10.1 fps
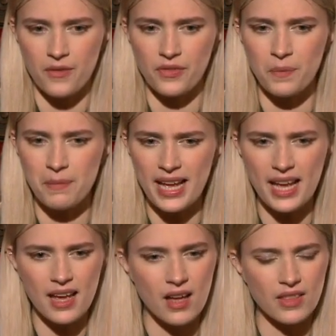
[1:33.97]
for
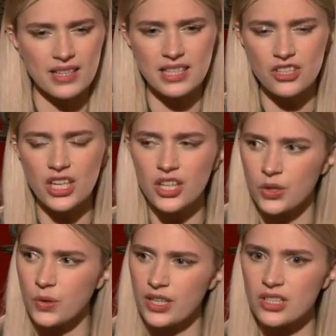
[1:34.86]
me, that's actually a
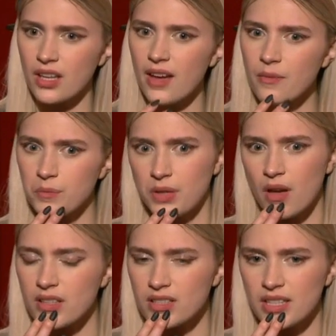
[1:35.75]
good question. I haven't been
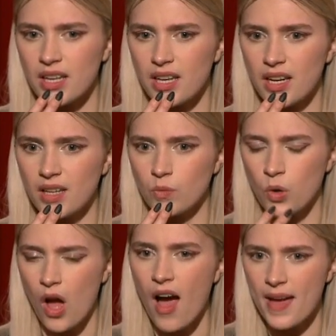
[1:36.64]
asked that
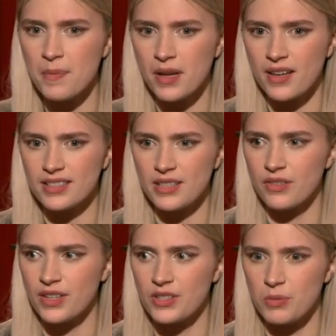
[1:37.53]
what I personally
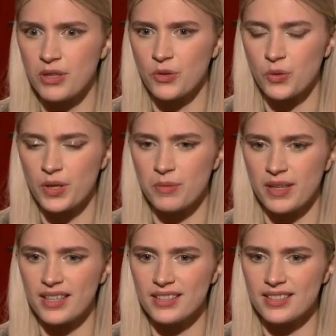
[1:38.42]
find to be the
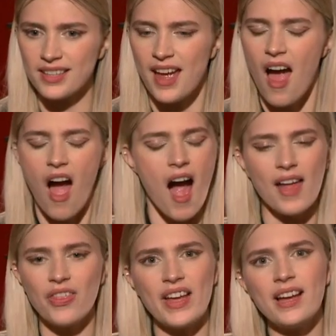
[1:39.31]
creepiest.
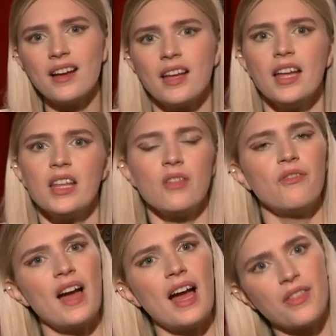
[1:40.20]
I think the
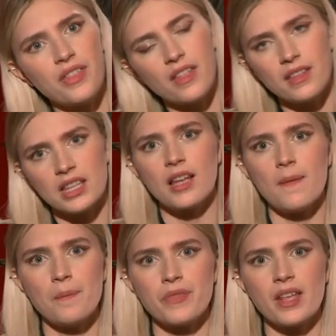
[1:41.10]
fact that
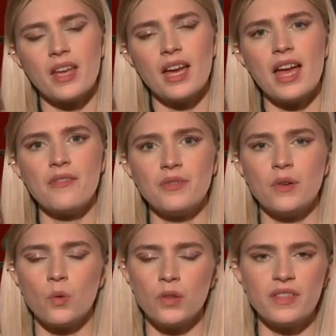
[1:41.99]
every,
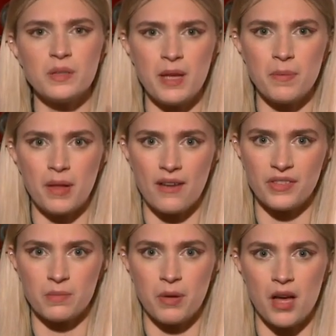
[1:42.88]
all of these people have
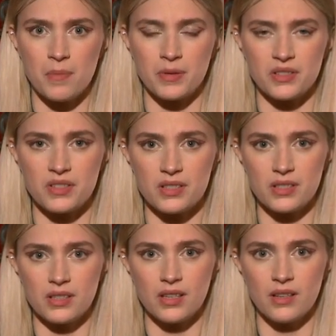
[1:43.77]
this purpose
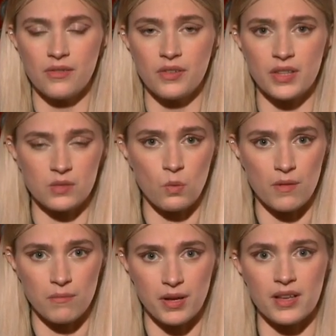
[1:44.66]
for this
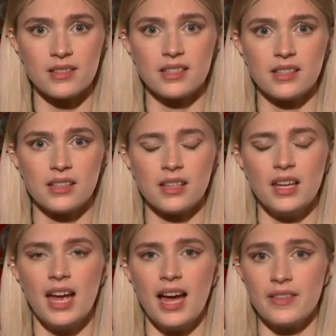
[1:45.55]
one person,
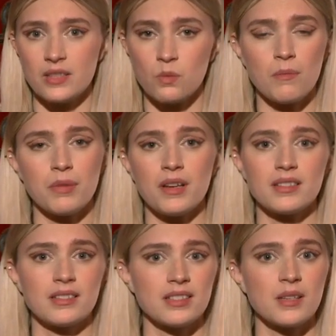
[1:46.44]
and this one
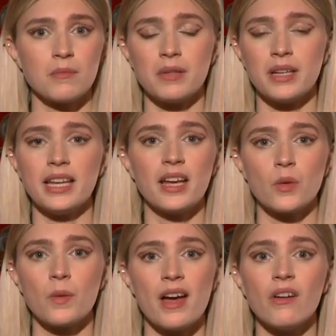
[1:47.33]
person is completely
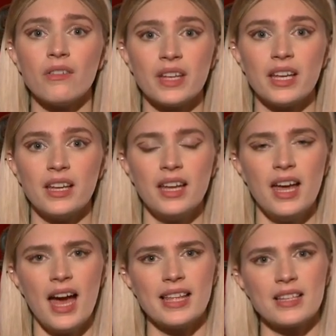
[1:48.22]
unaware of it.
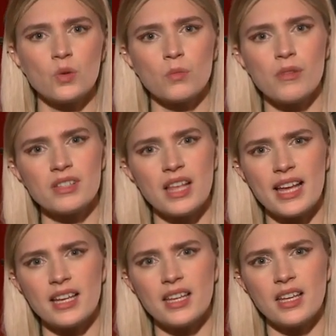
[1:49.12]
And it's almost
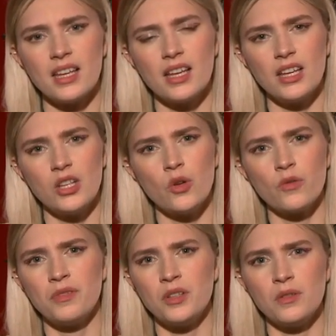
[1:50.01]
like
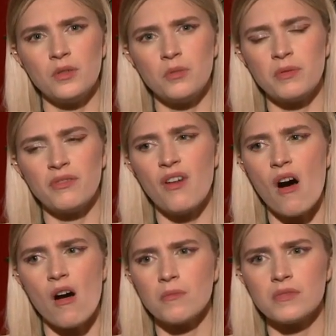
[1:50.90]
you've you've been
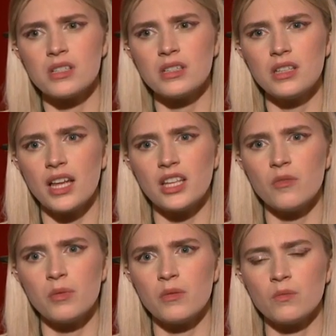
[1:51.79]
farmed, like
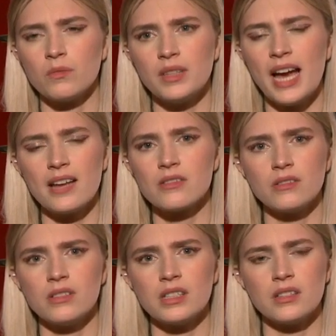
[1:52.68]
you've been
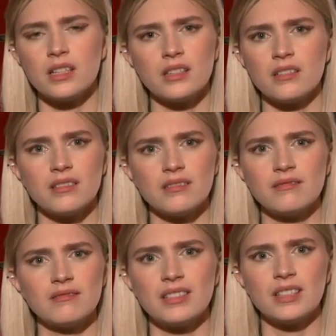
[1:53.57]
cattled and
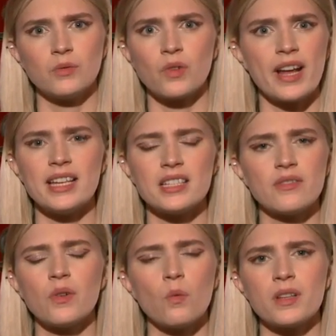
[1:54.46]
and and raised
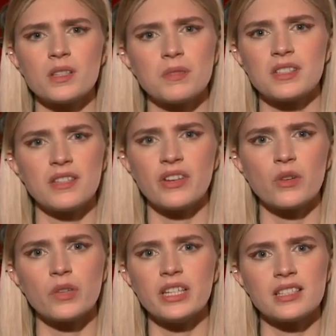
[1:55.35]
for one
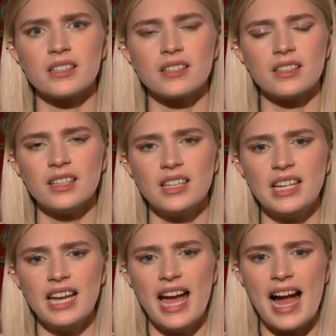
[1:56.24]
specific reason,
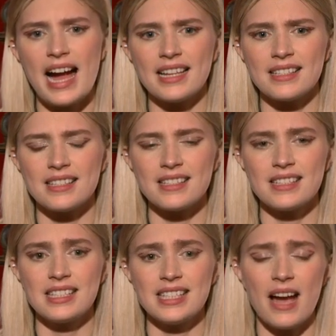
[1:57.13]
and
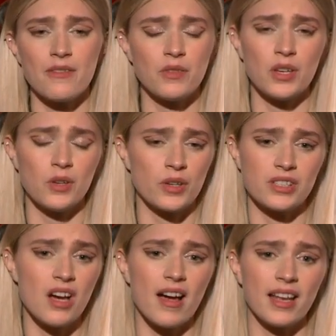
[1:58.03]
to have your
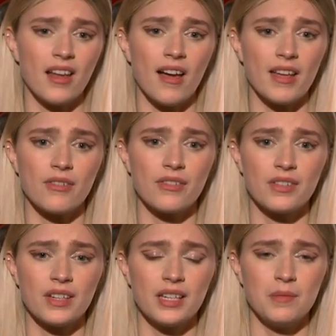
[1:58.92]
entire life
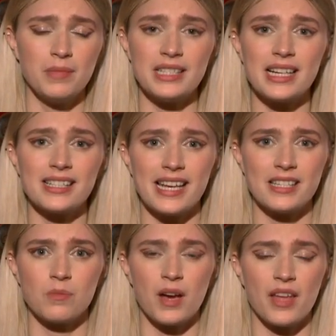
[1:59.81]
be
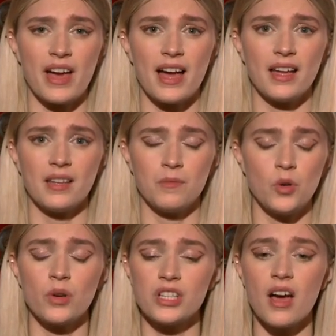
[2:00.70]
dictated by that, and
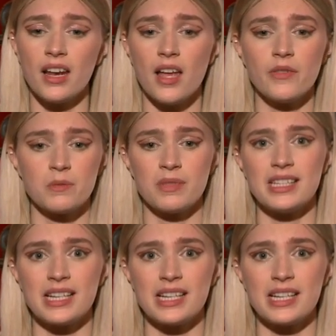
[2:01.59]
your entire life has been